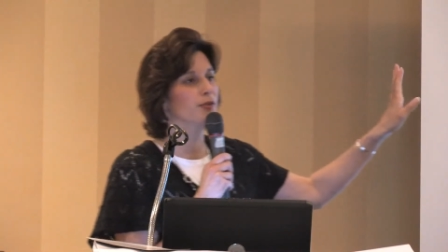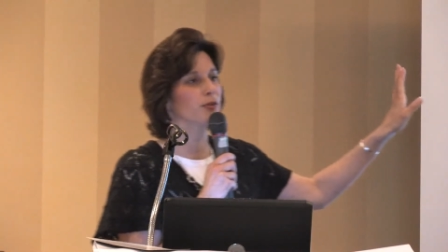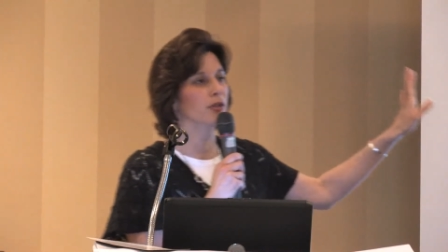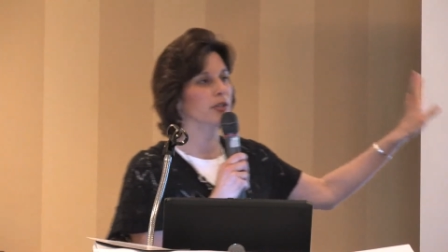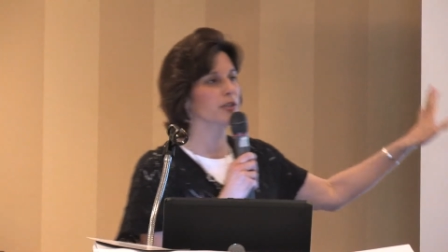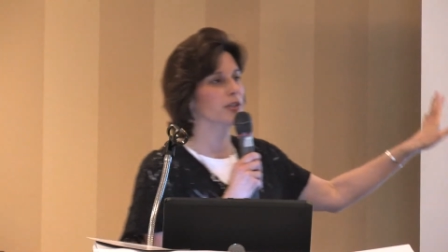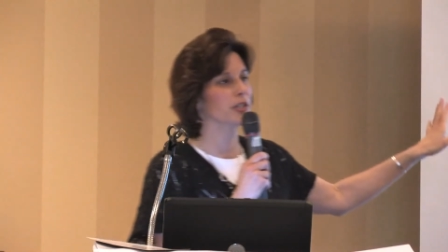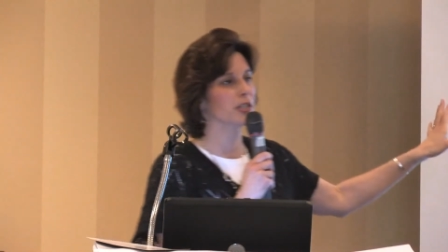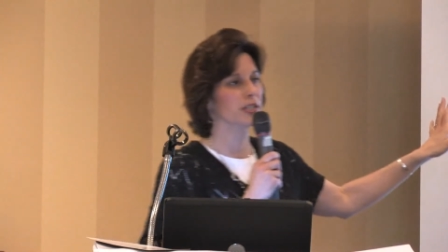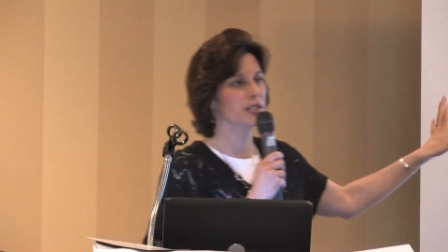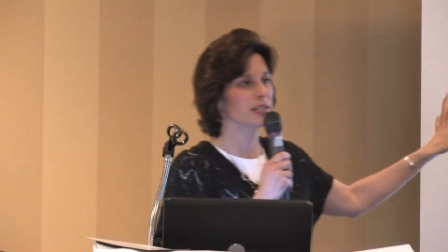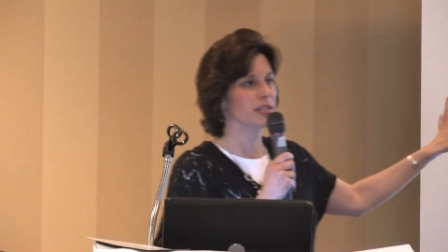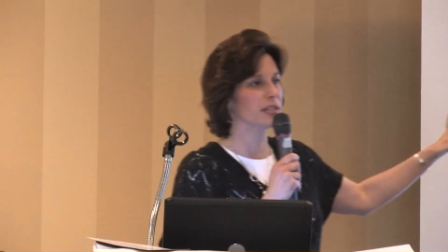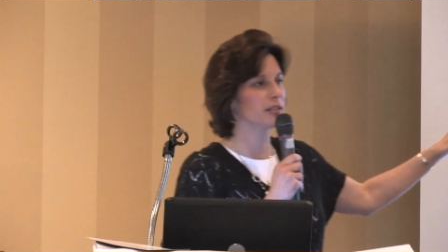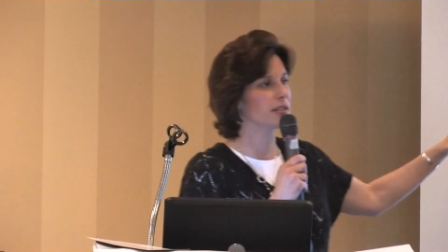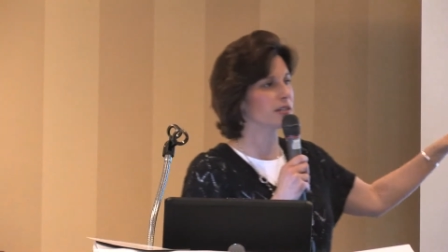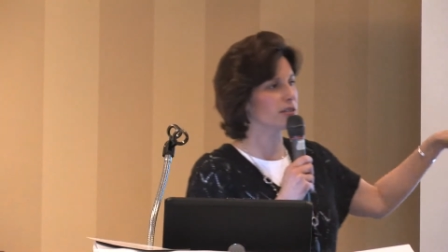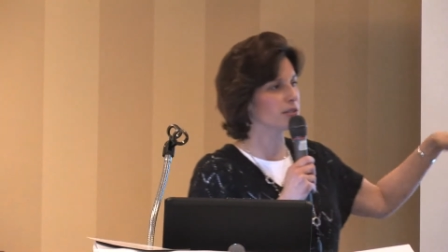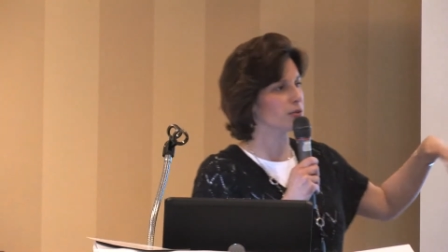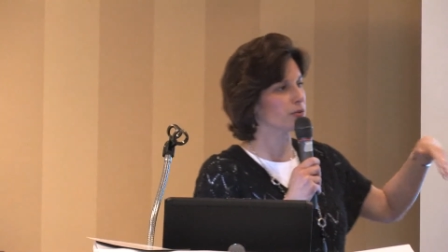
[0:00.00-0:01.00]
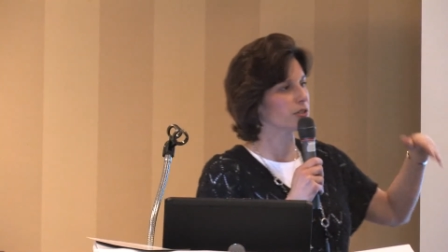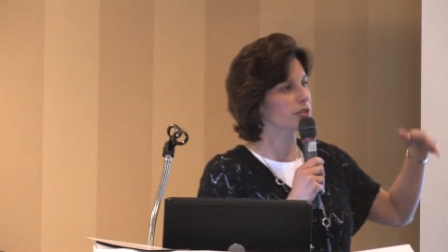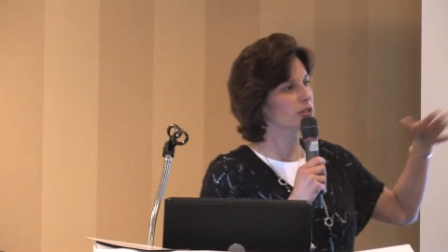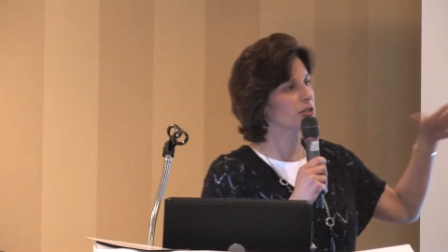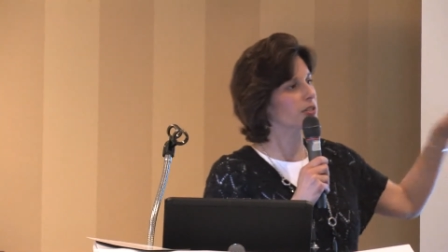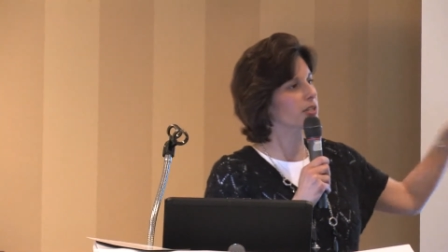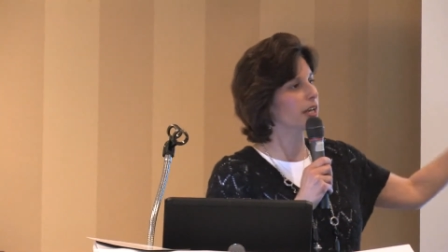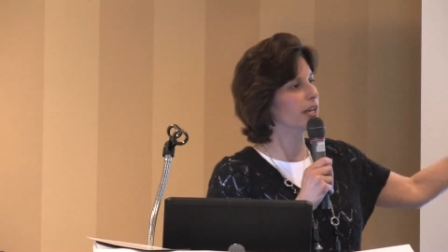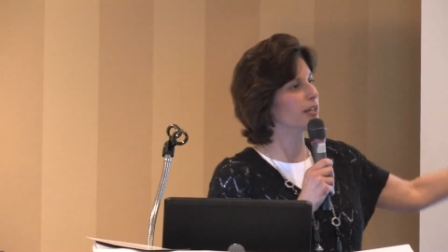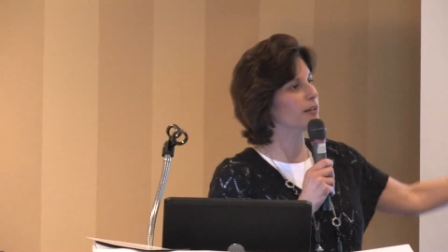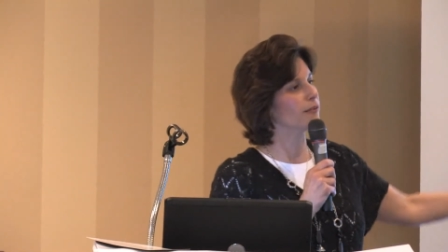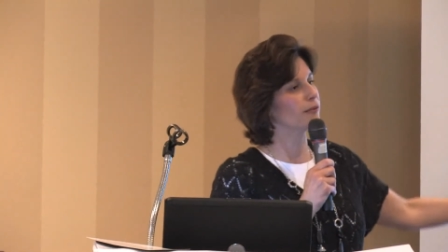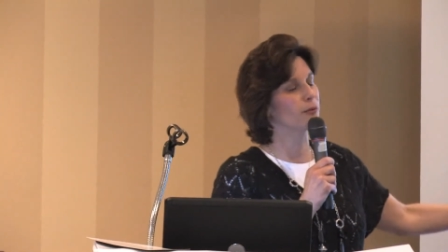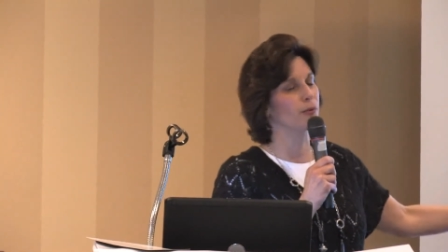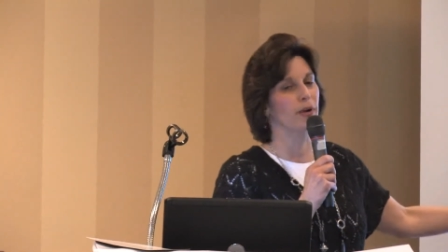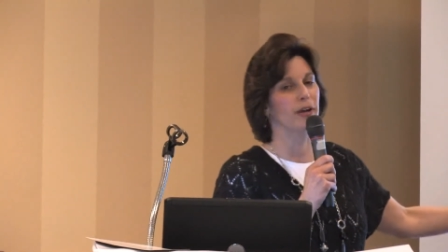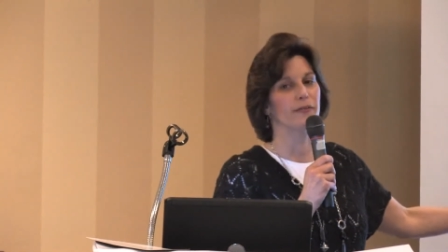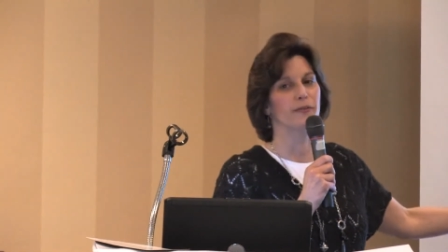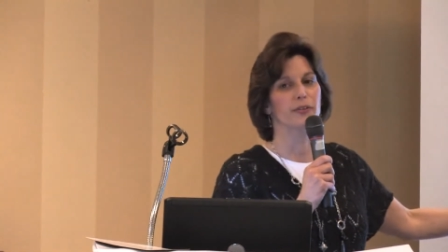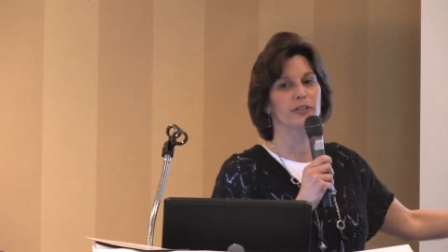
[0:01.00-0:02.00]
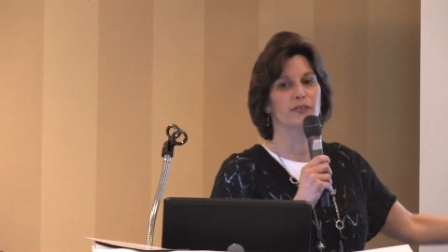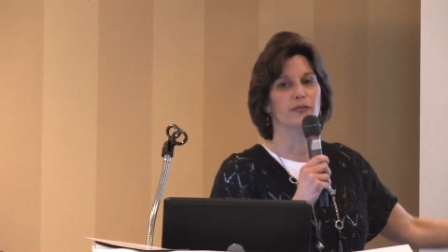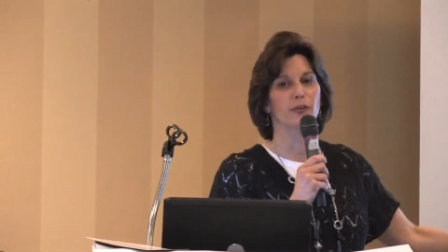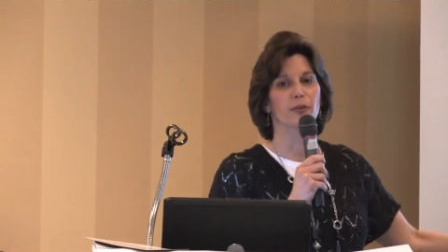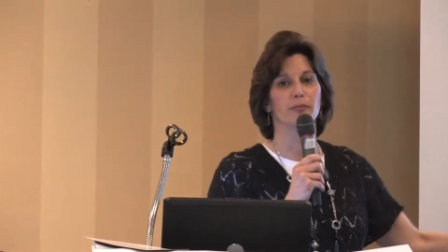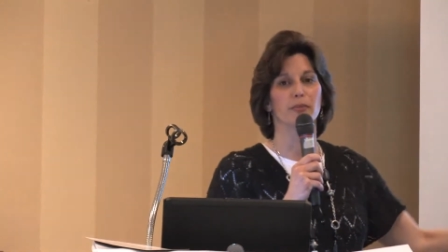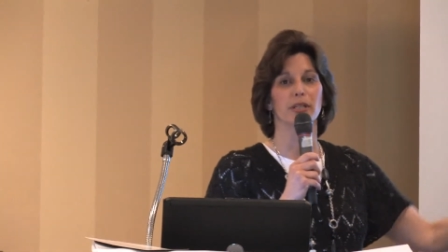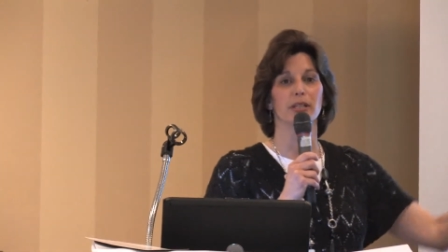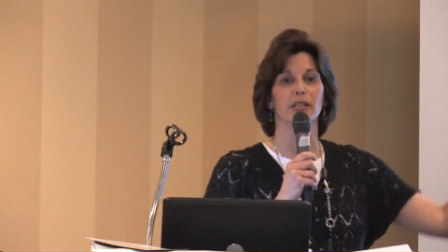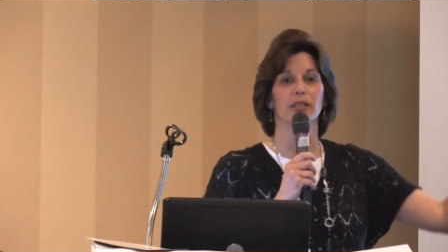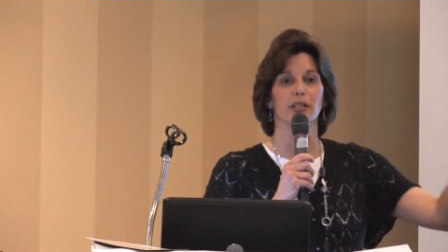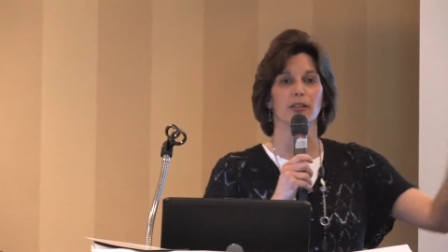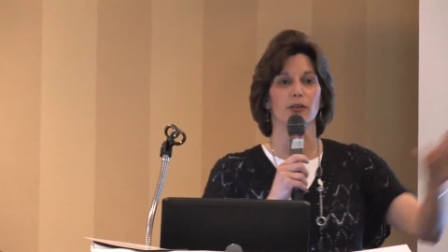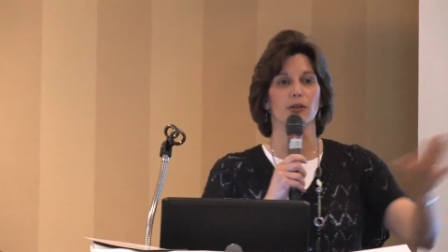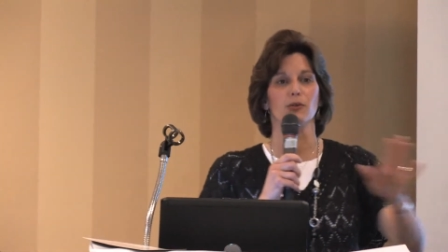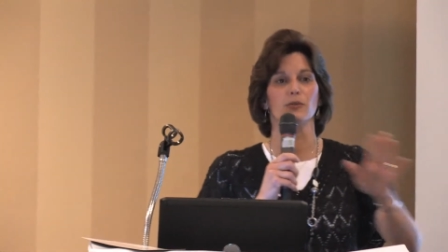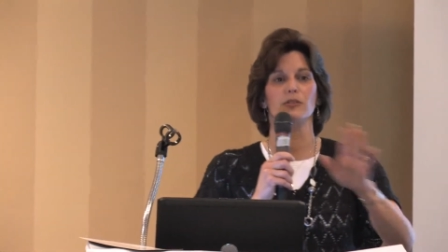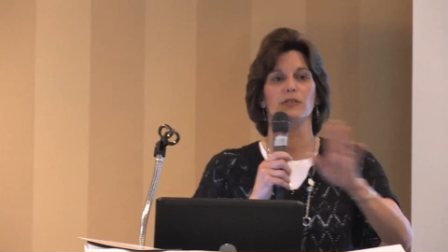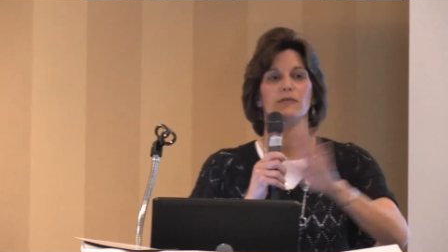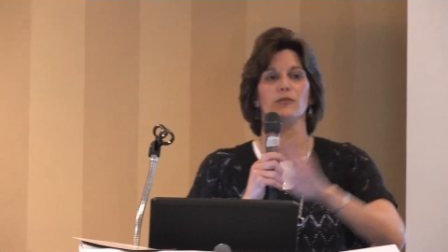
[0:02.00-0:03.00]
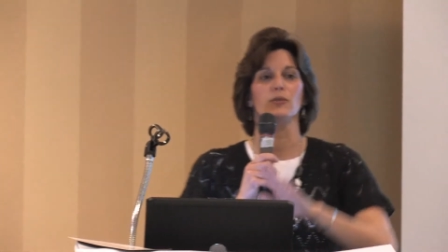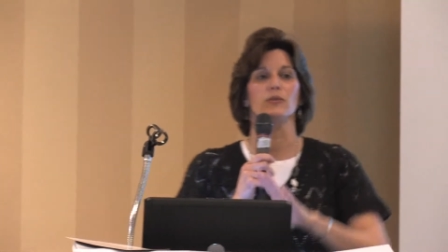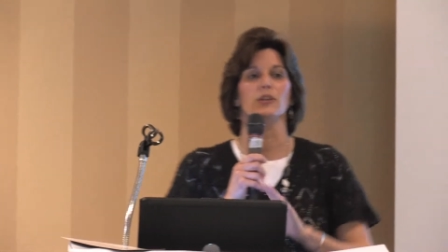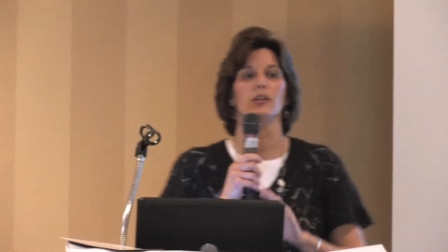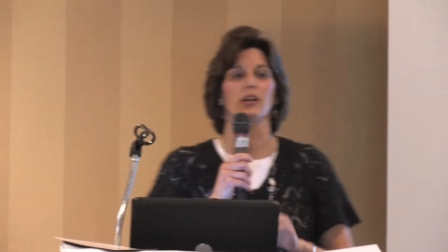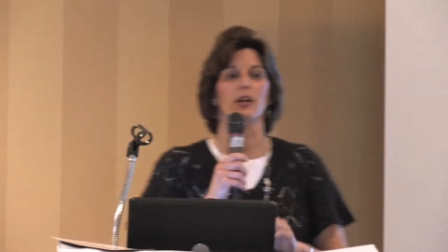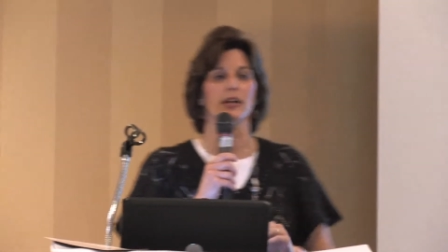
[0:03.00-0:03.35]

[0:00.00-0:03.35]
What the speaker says: you aren't going to see this, so it's just kind of a reference for me, and those of you that